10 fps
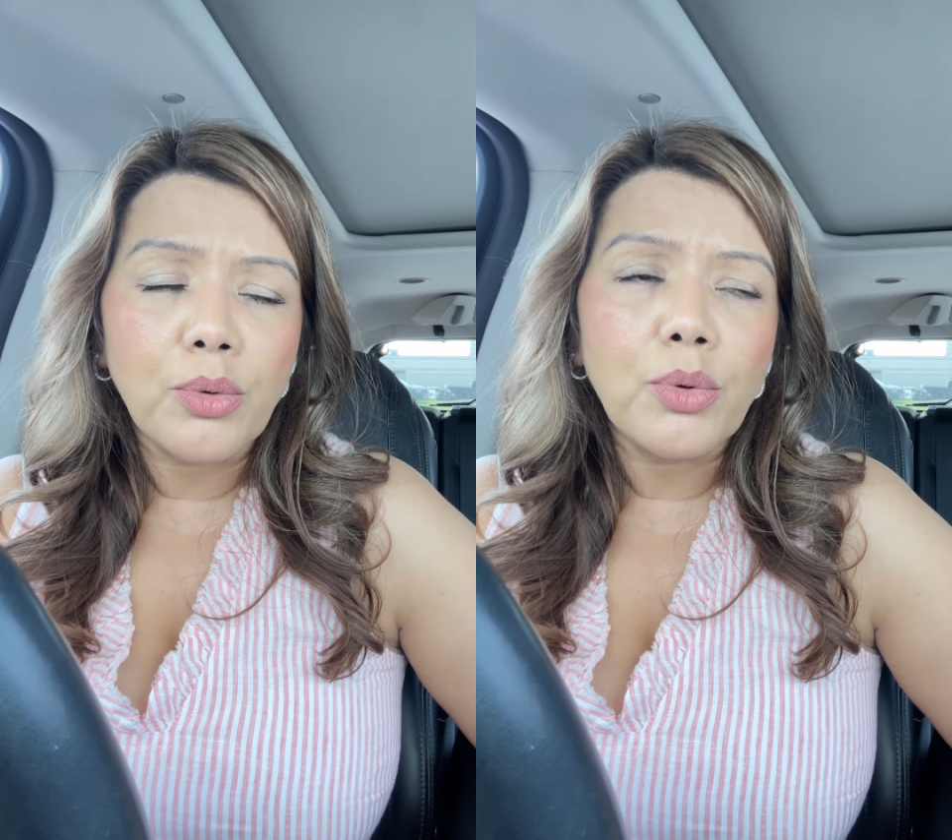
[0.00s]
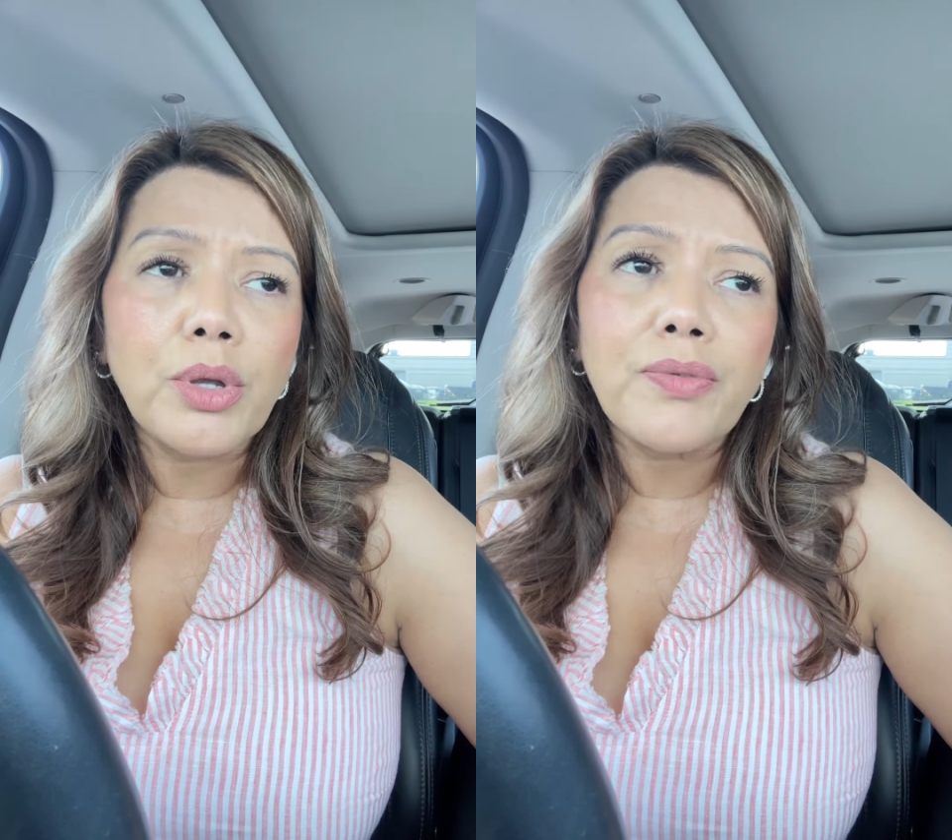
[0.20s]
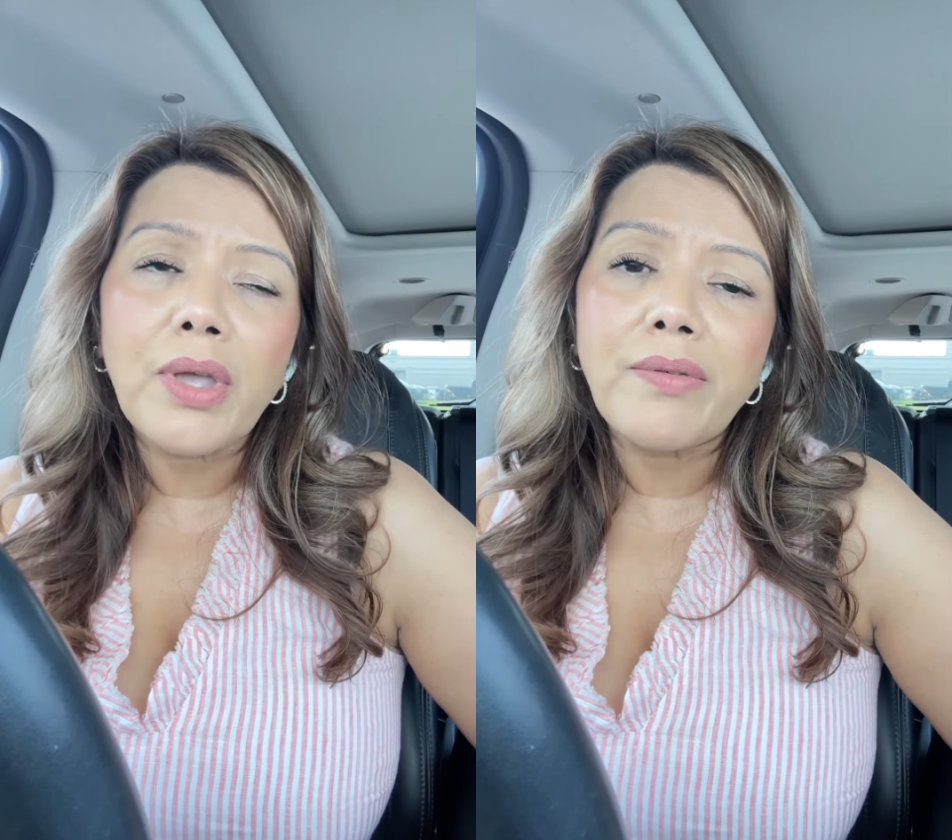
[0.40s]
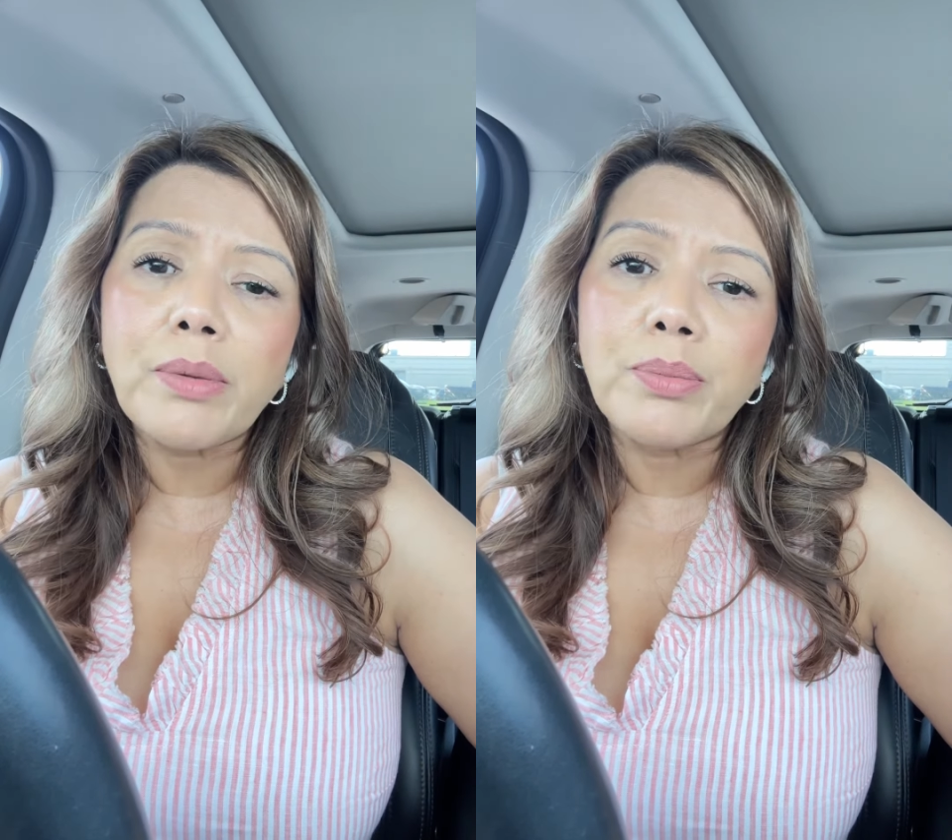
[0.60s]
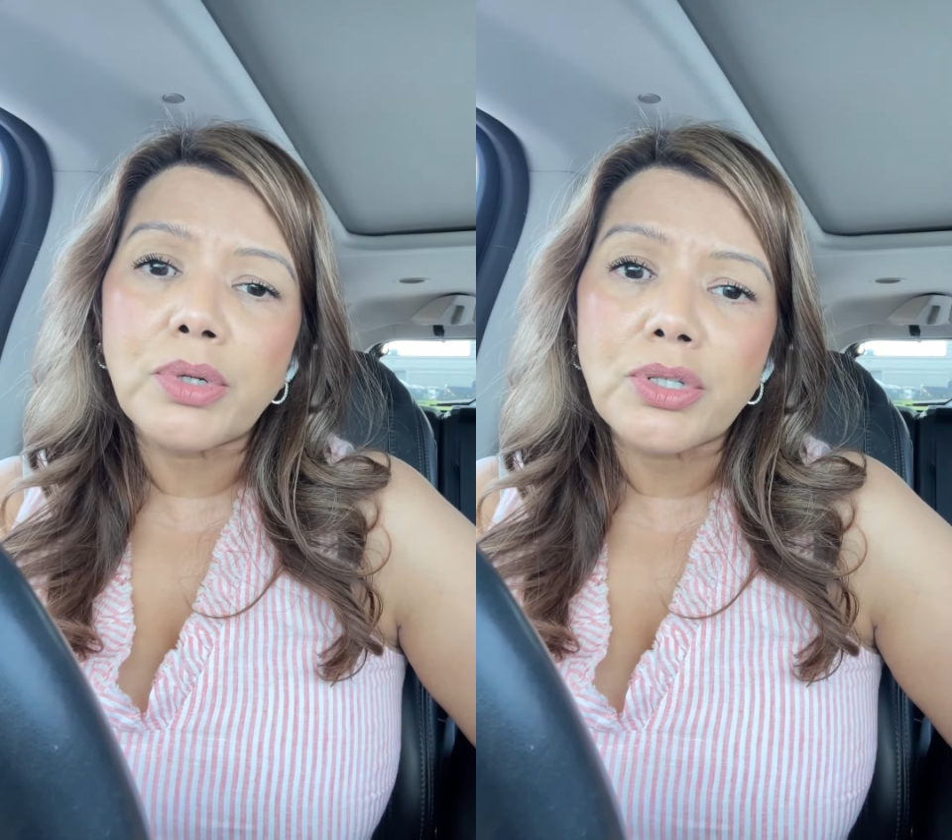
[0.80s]
or if you
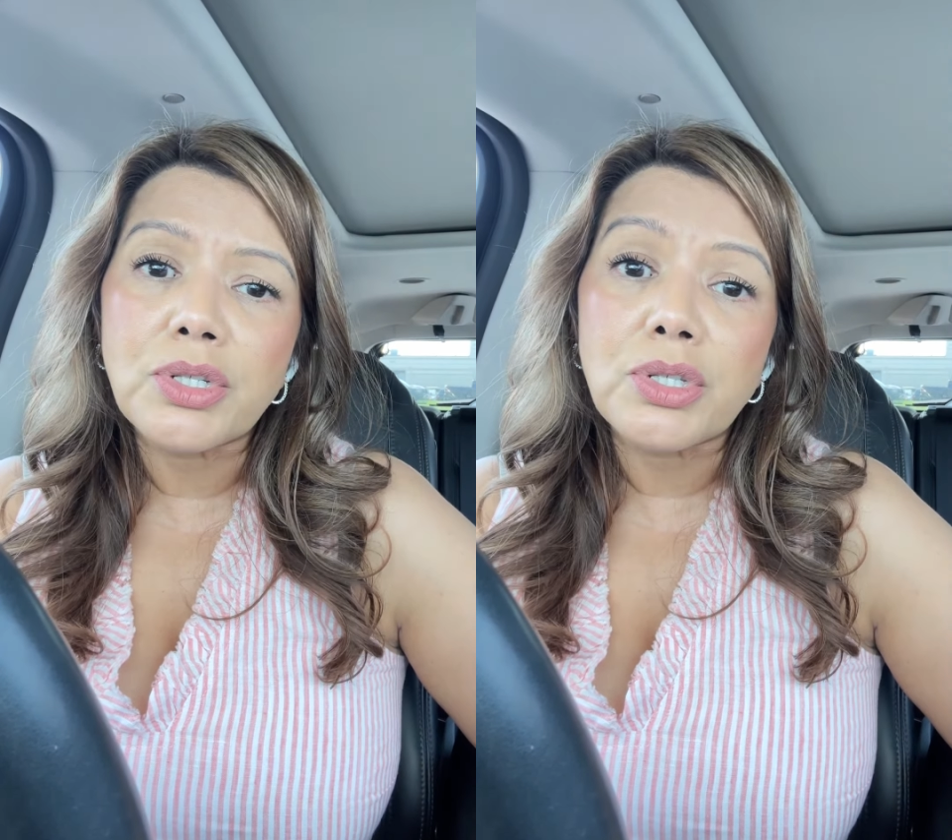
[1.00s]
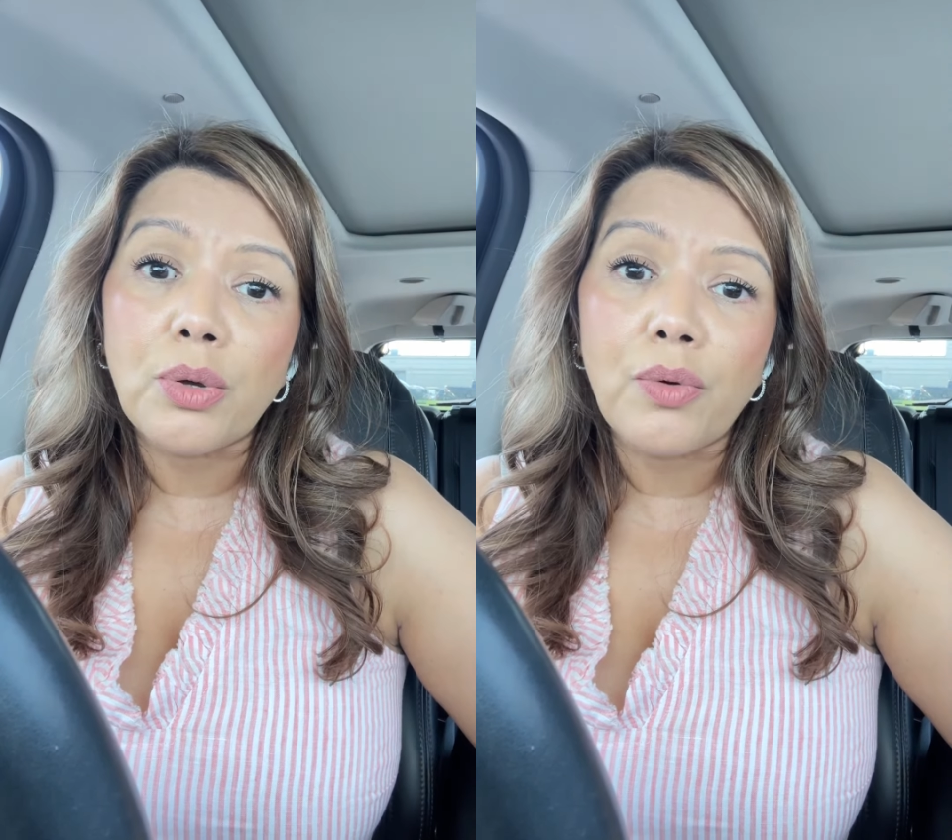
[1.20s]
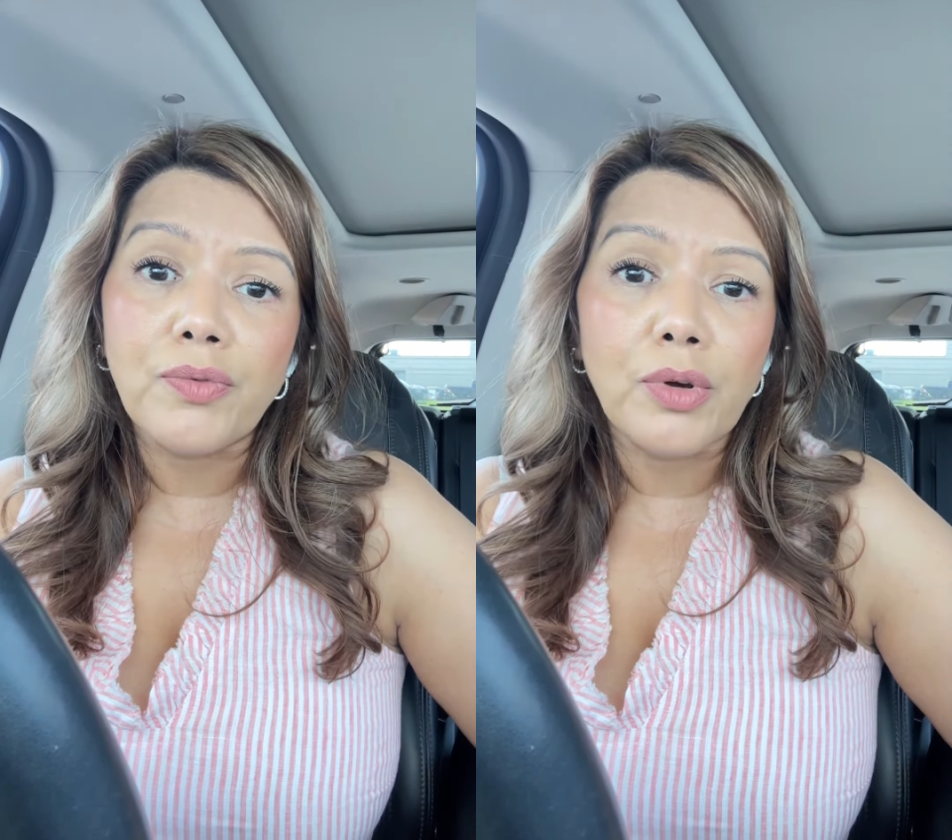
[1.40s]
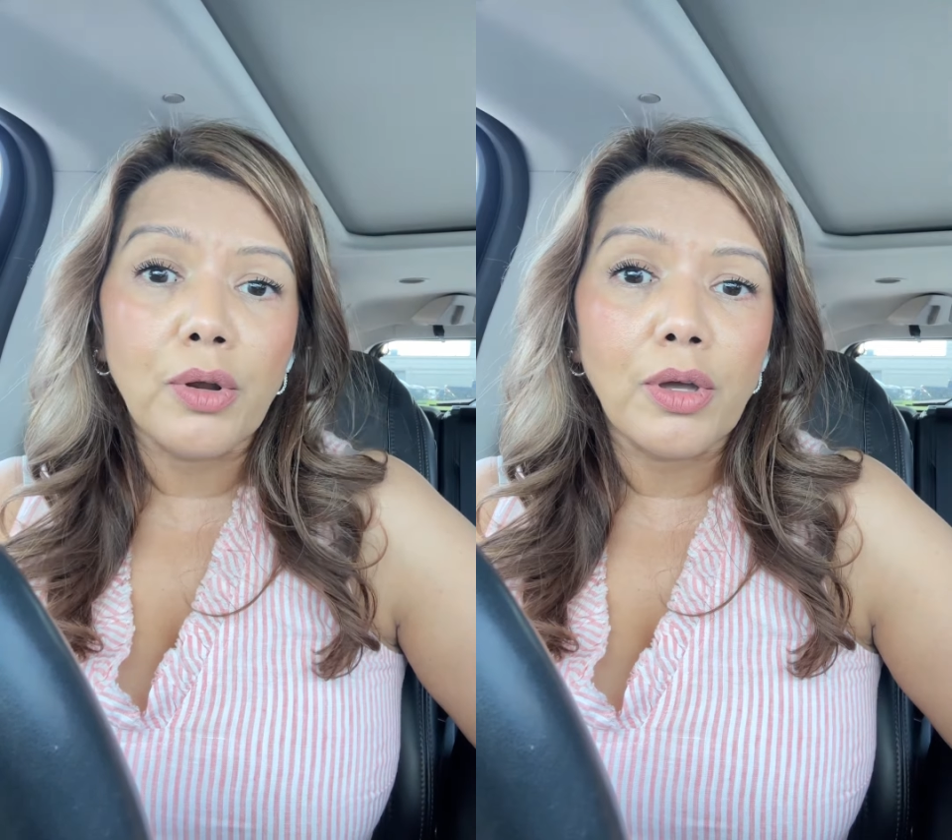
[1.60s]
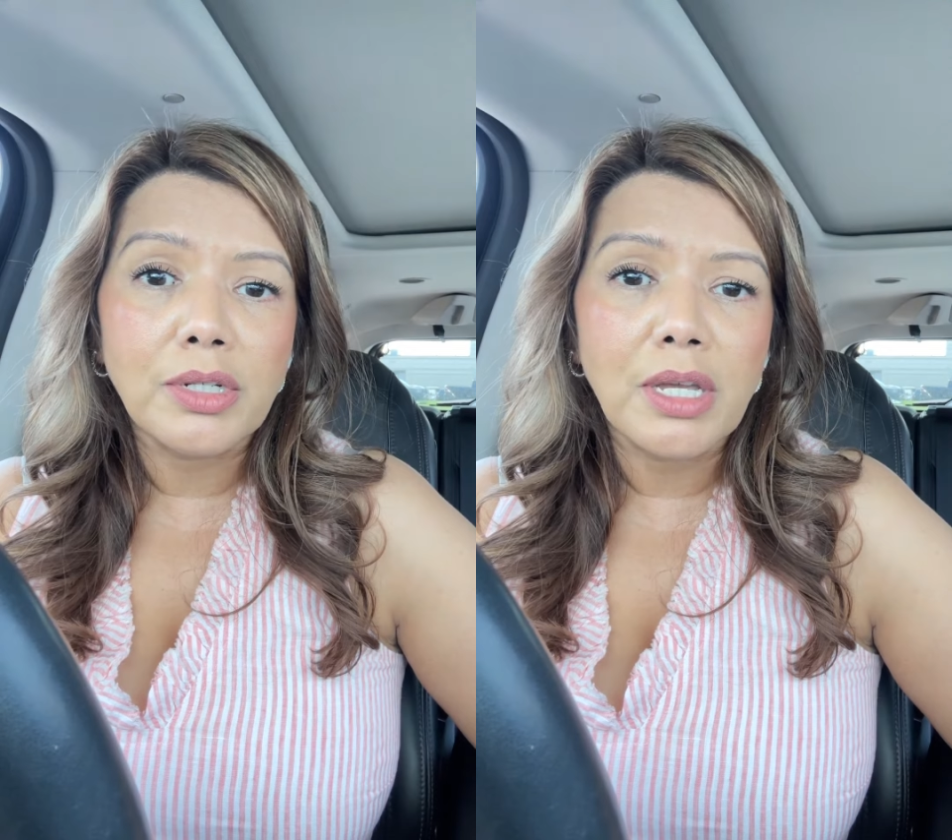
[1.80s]
haven't purchased a home for a
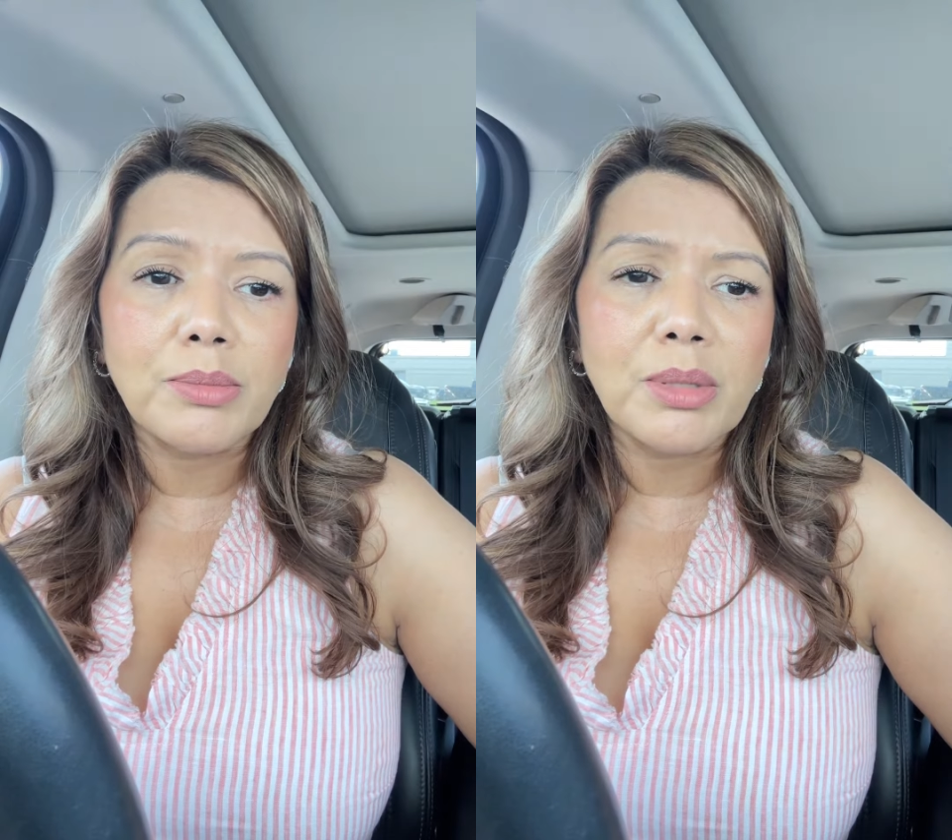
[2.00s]
long time,